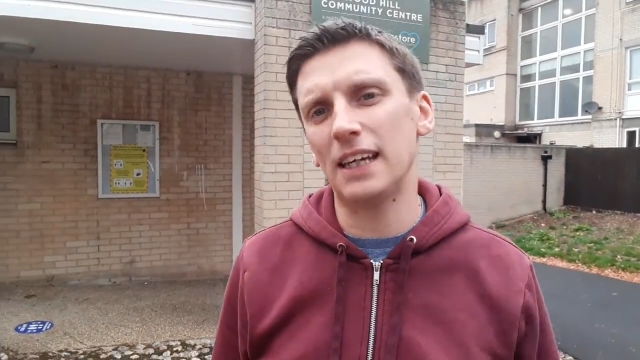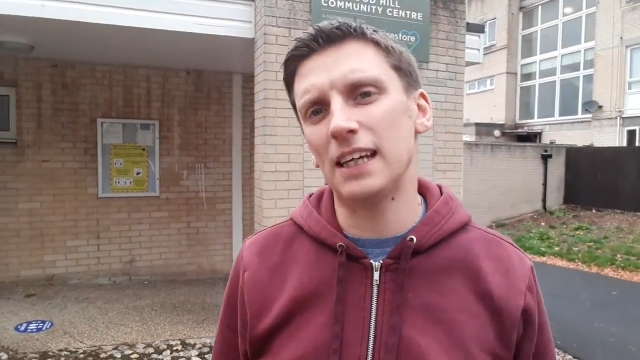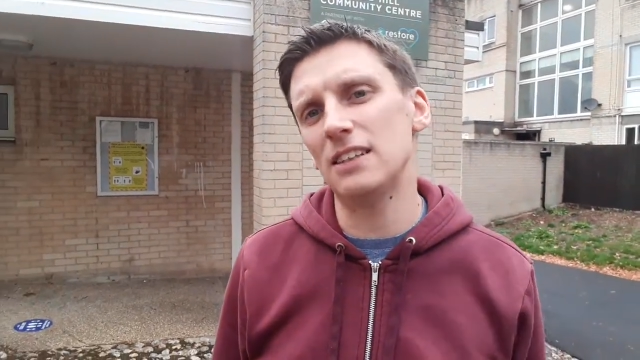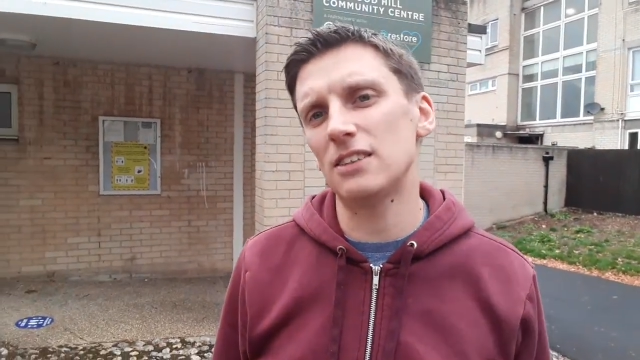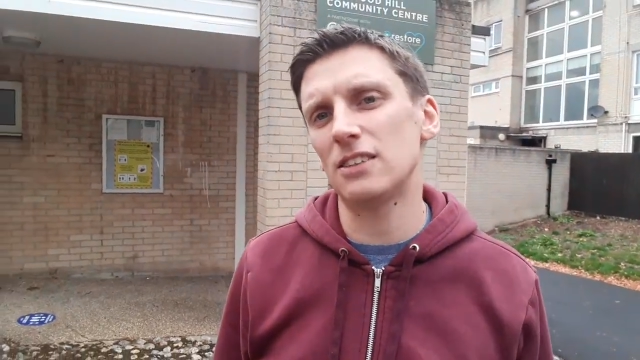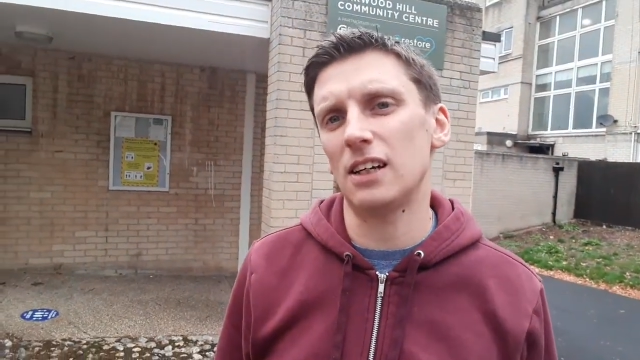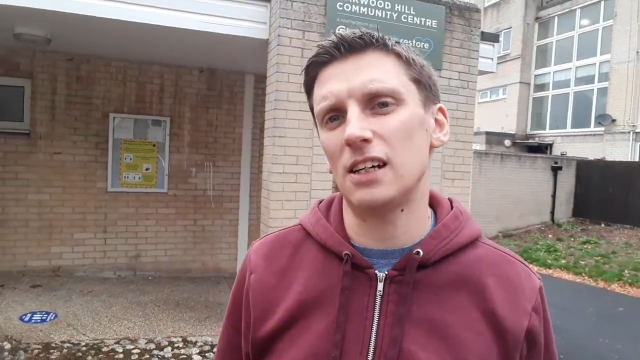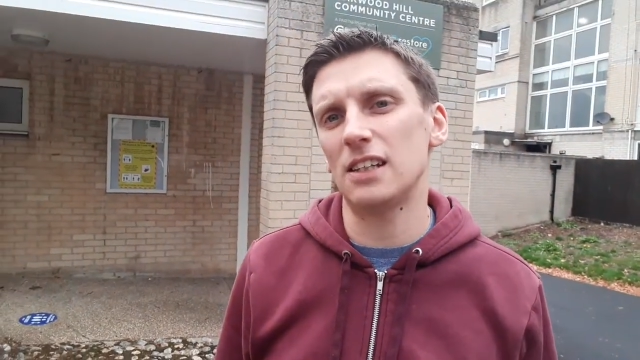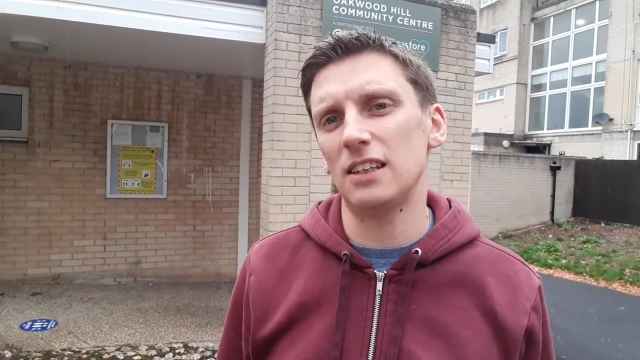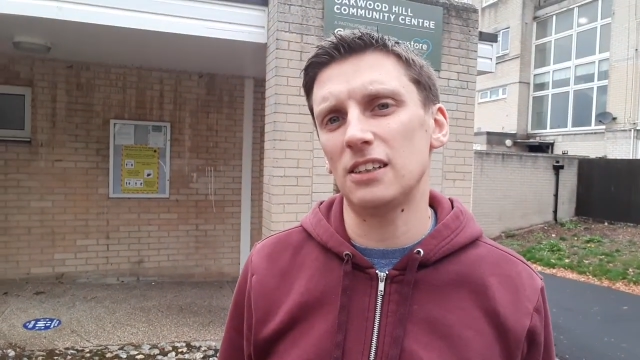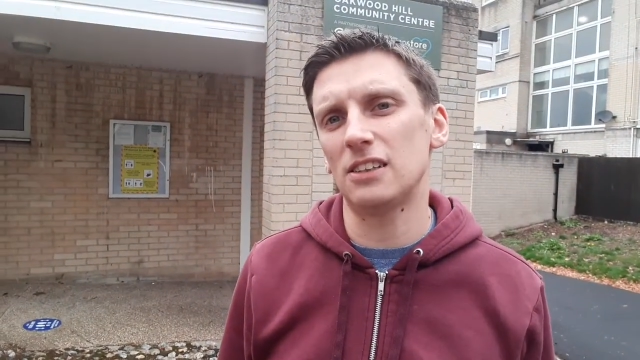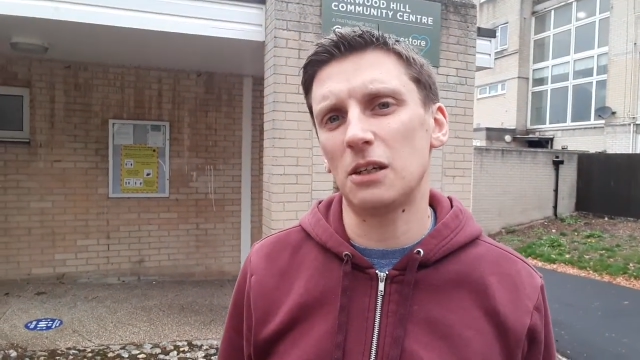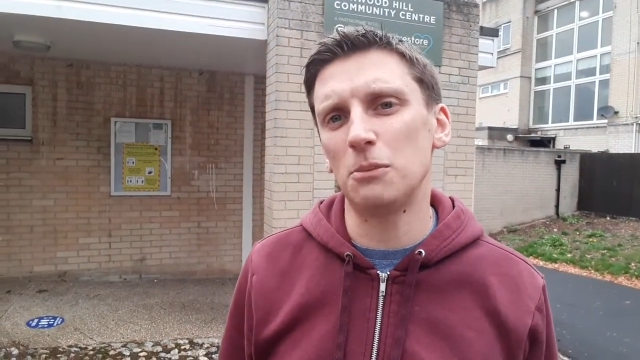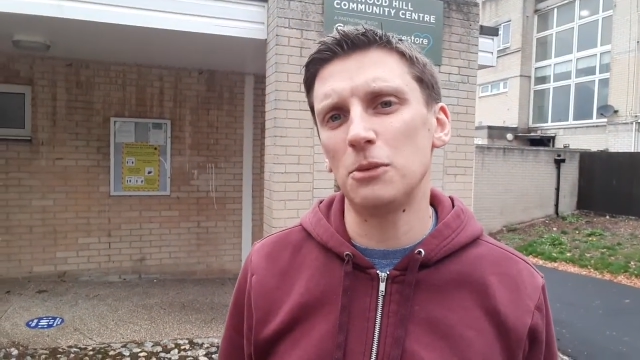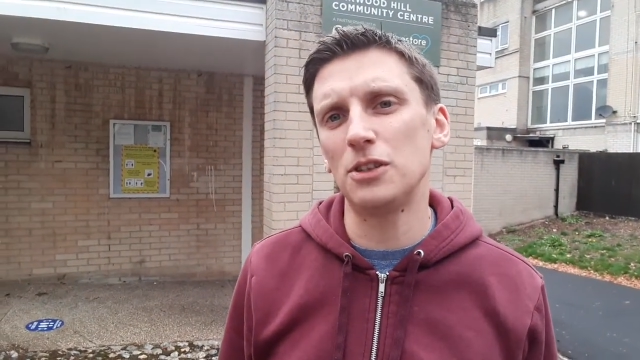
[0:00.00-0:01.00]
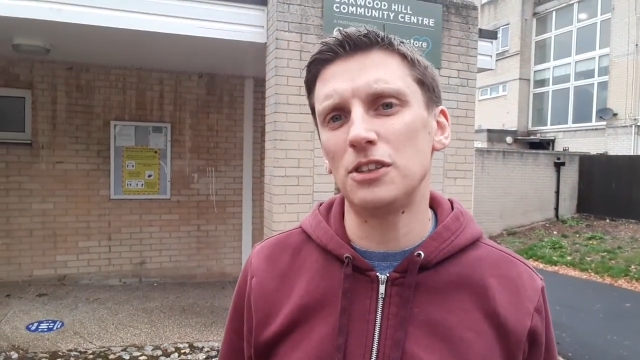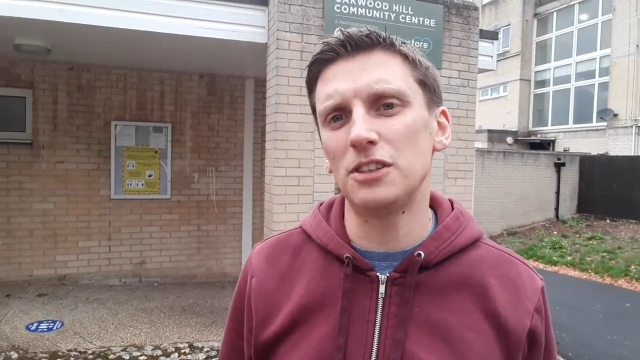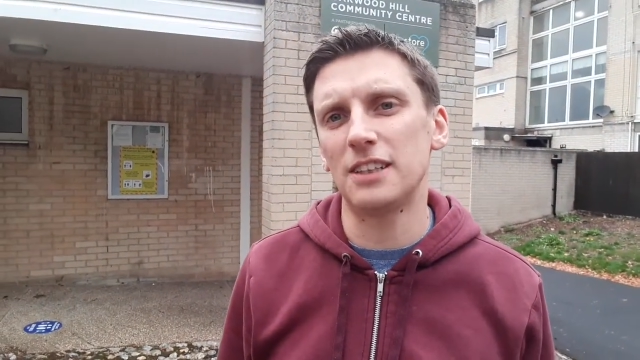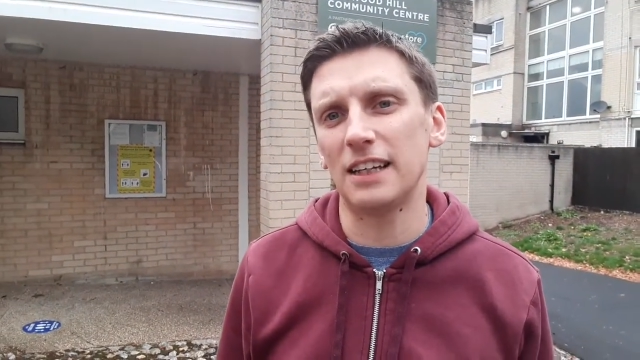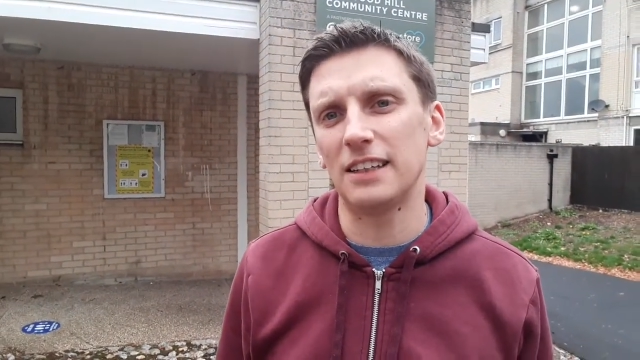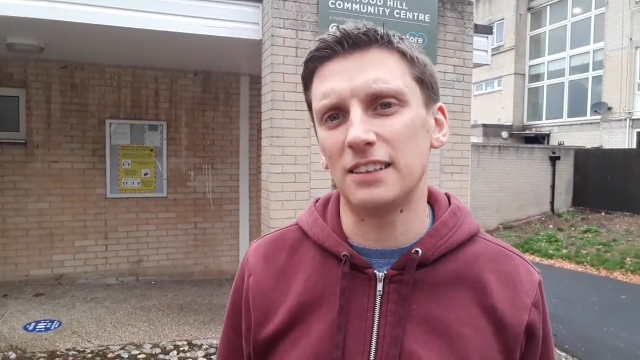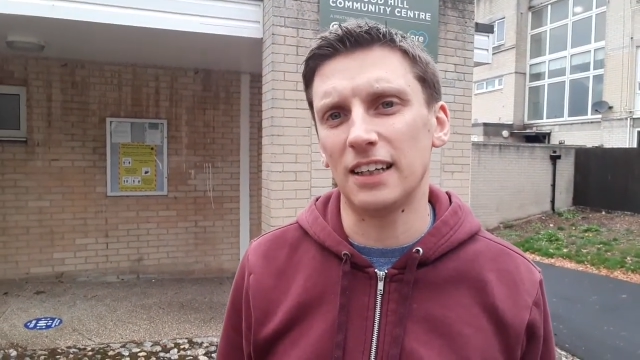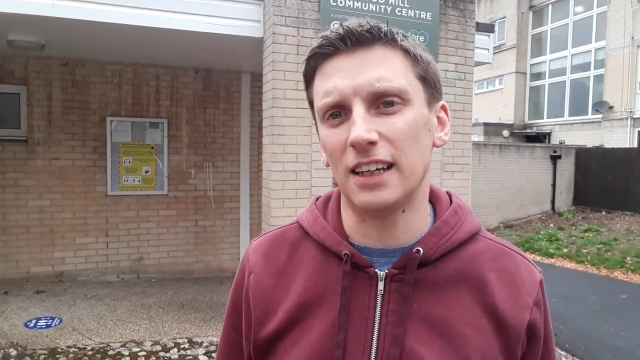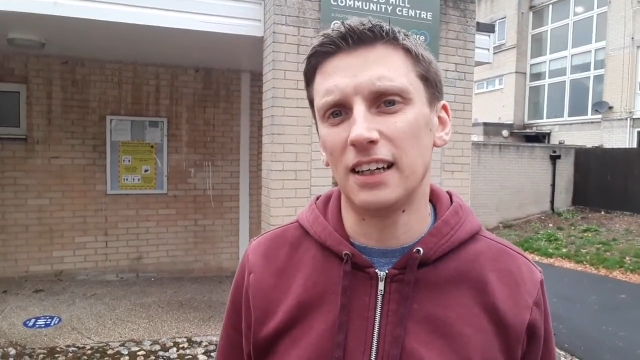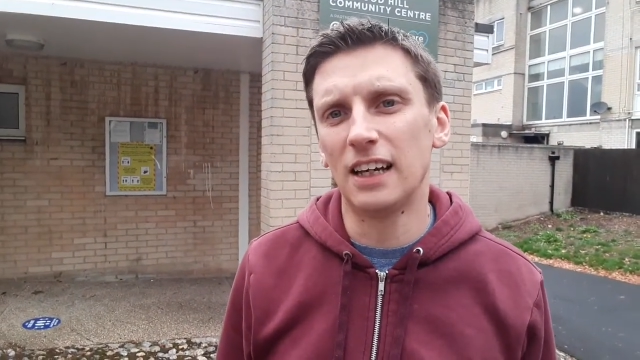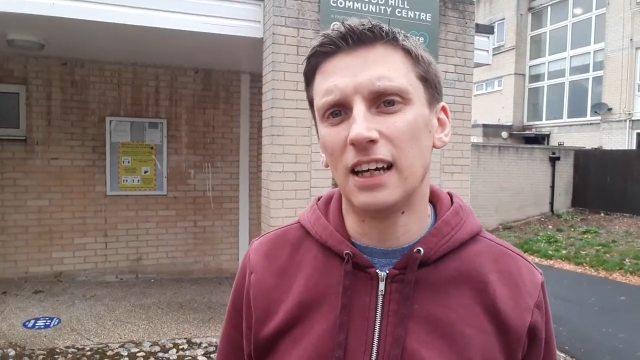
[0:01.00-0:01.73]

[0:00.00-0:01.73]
inside this community centre